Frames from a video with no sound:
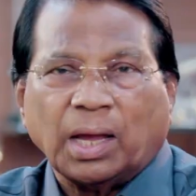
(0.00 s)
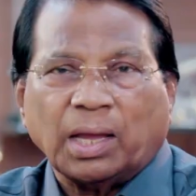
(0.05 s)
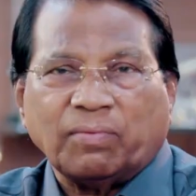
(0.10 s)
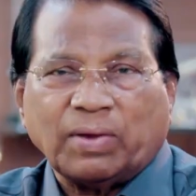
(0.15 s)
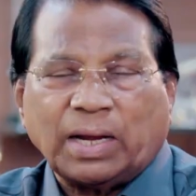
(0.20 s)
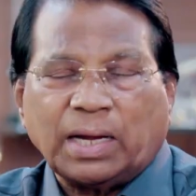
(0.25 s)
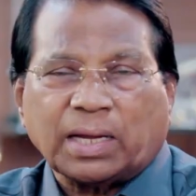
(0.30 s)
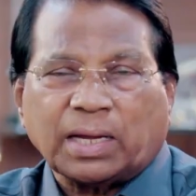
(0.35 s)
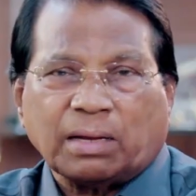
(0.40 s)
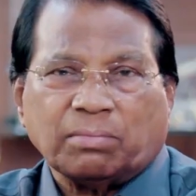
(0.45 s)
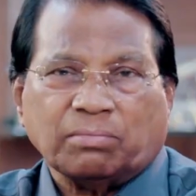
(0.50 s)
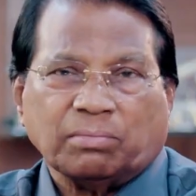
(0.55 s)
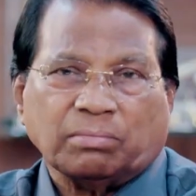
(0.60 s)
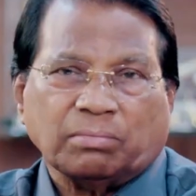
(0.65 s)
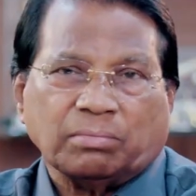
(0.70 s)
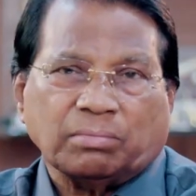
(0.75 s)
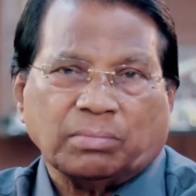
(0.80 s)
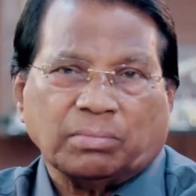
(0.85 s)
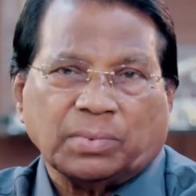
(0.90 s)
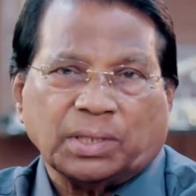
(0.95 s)
I welcome
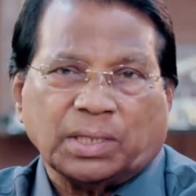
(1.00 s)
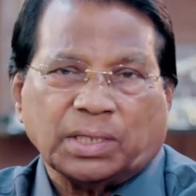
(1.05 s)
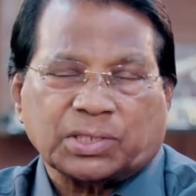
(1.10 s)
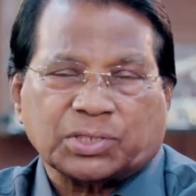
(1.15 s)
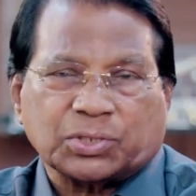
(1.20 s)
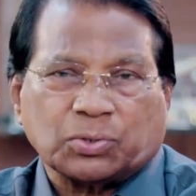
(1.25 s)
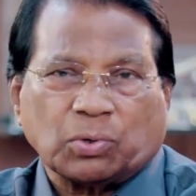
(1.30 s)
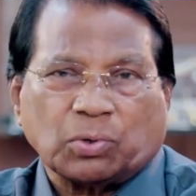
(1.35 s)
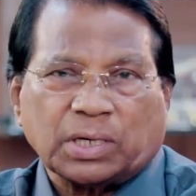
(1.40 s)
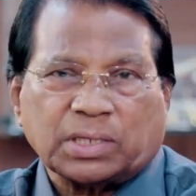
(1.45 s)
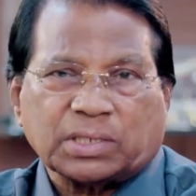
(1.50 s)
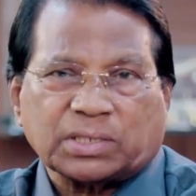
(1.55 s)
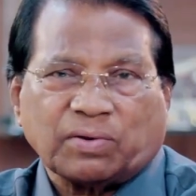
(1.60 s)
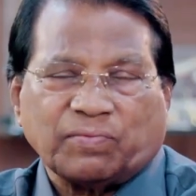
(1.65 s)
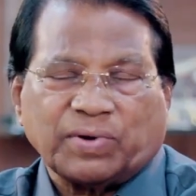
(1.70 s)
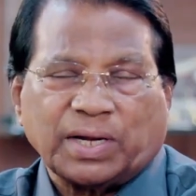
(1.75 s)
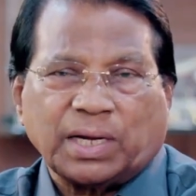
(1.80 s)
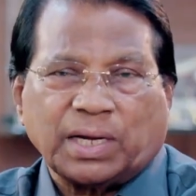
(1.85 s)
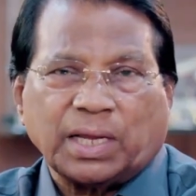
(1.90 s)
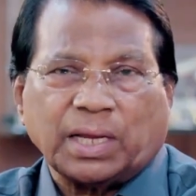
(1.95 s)
the students
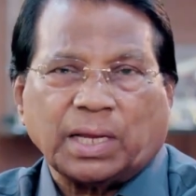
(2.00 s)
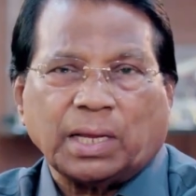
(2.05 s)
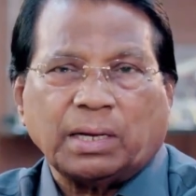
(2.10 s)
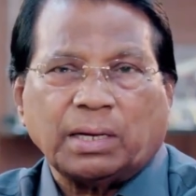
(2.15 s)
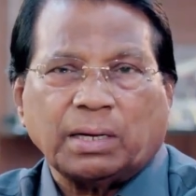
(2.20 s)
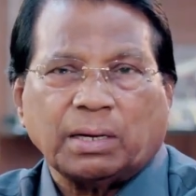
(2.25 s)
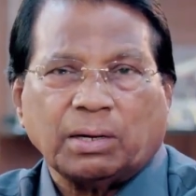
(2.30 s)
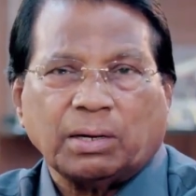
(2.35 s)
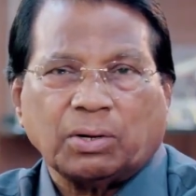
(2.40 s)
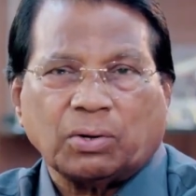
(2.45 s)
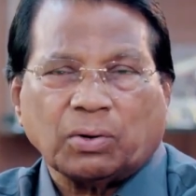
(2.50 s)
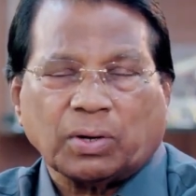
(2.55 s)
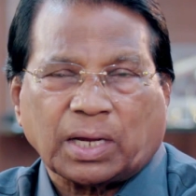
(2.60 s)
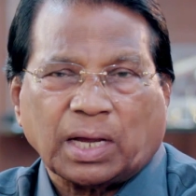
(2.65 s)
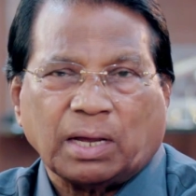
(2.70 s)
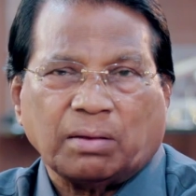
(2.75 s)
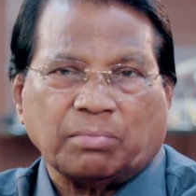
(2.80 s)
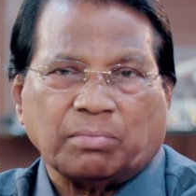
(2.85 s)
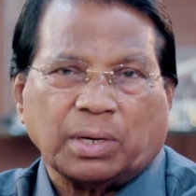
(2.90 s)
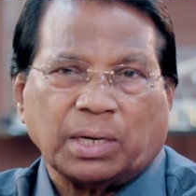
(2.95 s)
of India to
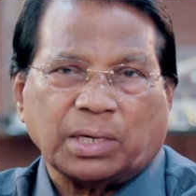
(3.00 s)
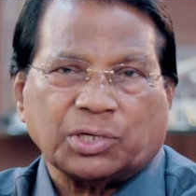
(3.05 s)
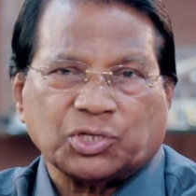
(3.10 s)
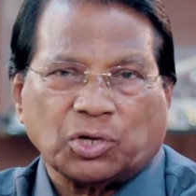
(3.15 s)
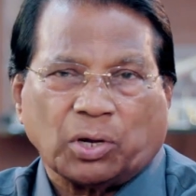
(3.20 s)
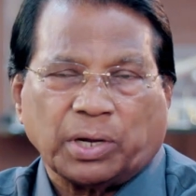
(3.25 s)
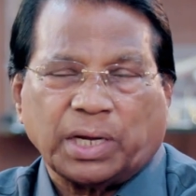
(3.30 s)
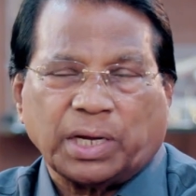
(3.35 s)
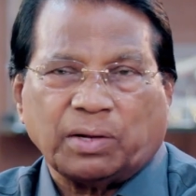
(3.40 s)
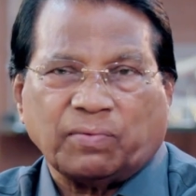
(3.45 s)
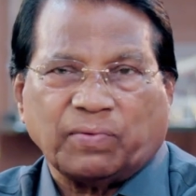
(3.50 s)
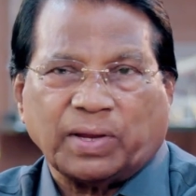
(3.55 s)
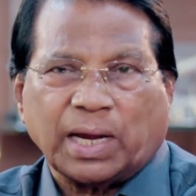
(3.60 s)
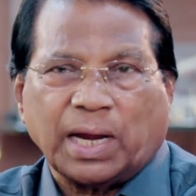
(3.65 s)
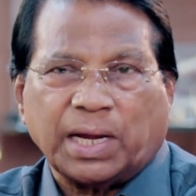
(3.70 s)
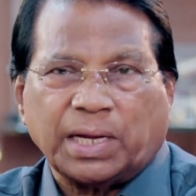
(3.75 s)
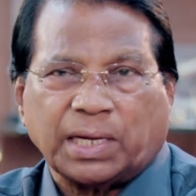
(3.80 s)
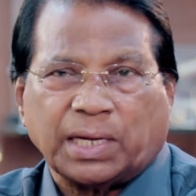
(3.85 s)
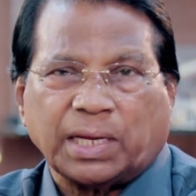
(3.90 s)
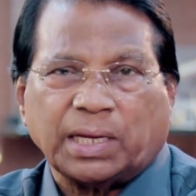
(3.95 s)
come and join
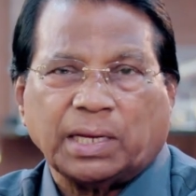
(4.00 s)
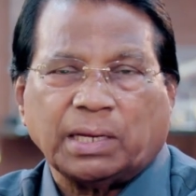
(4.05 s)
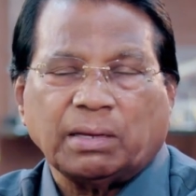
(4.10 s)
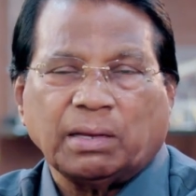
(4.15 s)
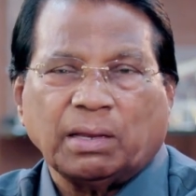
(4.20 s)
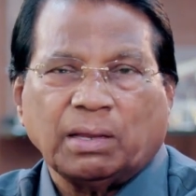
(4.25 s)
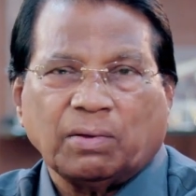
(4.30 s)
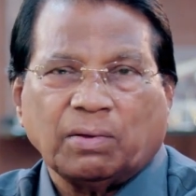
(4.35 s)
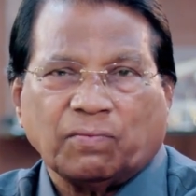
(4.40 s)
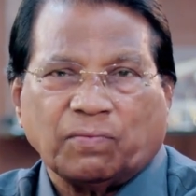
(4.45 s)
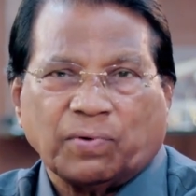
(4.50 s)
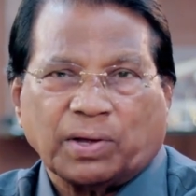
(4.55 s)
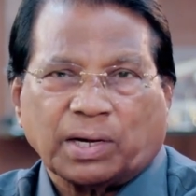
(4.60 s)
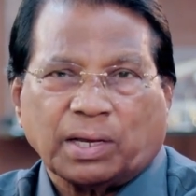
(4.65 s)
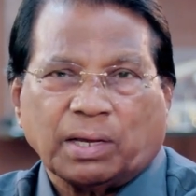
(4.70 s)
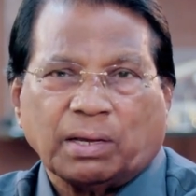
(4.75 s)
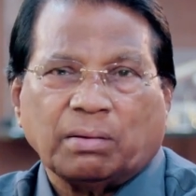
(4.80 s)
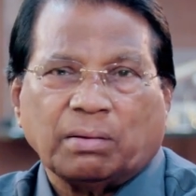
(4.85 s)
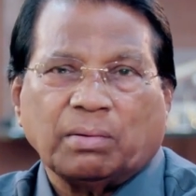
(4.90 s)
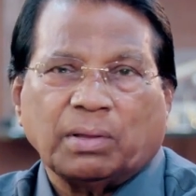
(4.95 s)
VIT
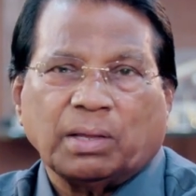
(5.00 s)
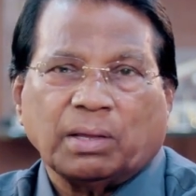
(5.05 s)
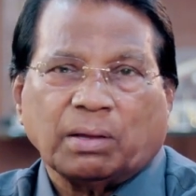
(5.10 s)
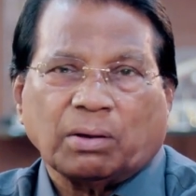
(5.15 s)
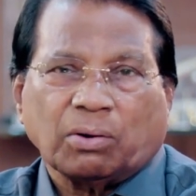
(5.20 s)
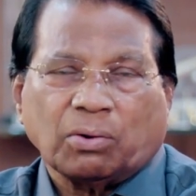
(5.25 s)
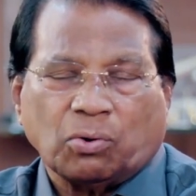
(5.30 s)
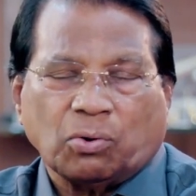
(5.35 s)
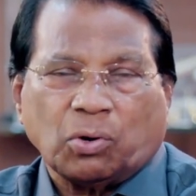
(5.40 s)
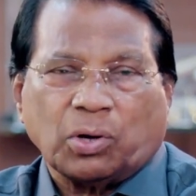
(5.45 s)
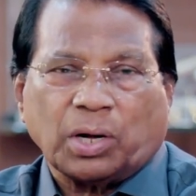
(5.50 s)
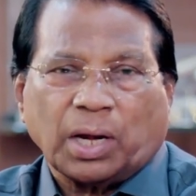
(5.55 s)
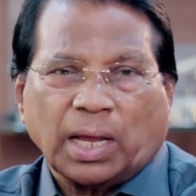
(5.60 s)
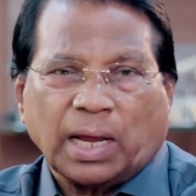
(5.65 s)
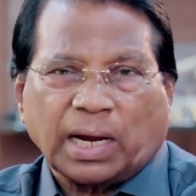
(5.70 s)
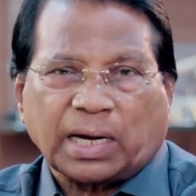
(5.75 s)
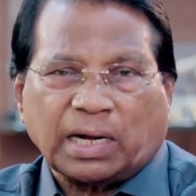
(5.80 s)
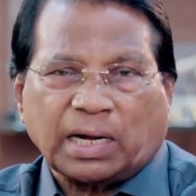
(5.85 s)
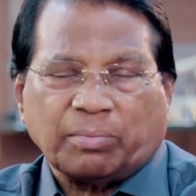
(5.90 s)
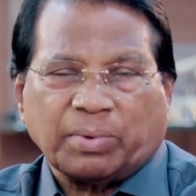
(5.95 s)
for a
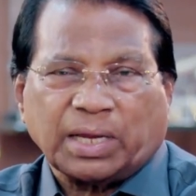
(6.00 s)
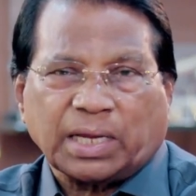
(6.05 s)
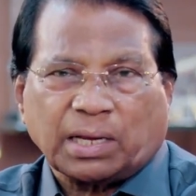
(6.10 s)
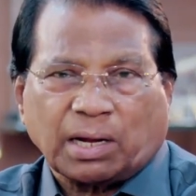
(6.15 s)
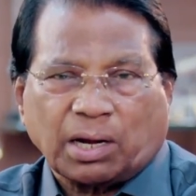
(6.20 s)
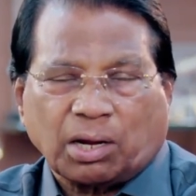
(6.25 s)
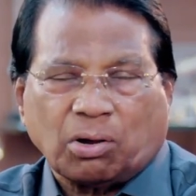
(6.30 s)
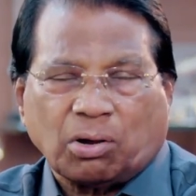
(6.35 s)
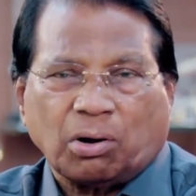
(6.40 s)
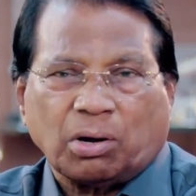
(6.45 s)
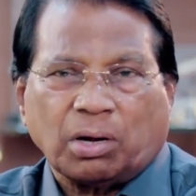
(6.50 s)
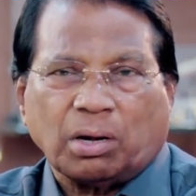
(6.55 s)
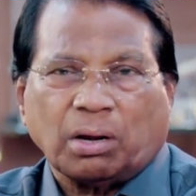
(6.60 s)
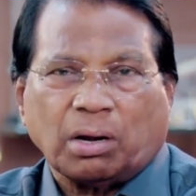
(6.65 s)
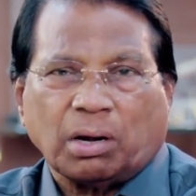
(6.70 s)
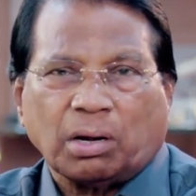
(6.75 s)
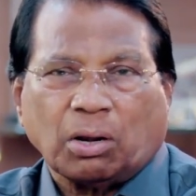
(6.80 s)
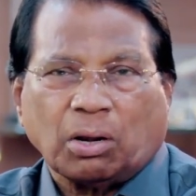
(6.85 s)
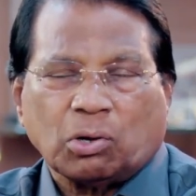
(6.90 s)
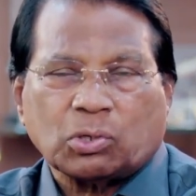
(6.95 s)
good academic record
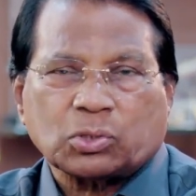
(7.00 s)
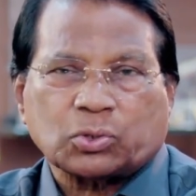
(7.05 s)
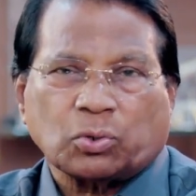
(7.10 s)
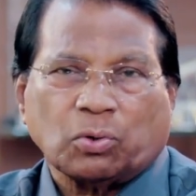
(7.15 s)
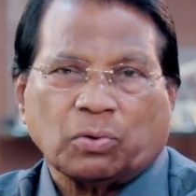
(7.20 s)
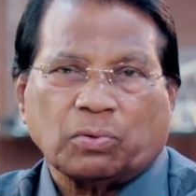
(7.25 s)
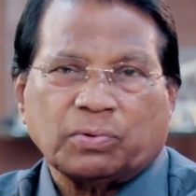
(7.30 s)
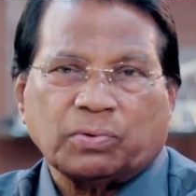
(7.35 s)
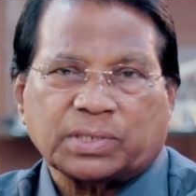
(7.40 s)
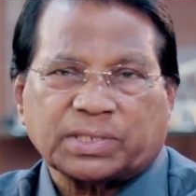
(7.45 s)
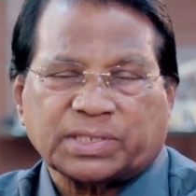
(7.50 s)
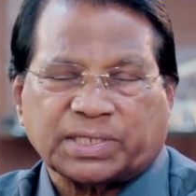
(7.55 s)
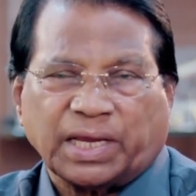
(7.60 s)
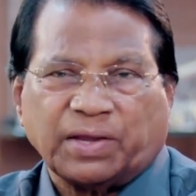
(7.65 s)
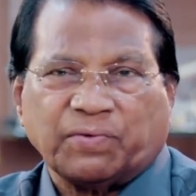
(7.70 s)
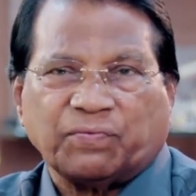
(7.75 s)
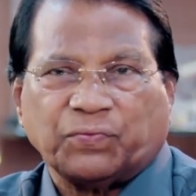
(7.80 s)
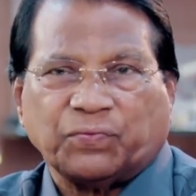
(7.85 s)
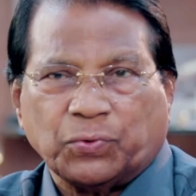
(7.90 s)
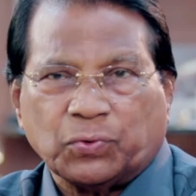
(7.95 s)
and also safe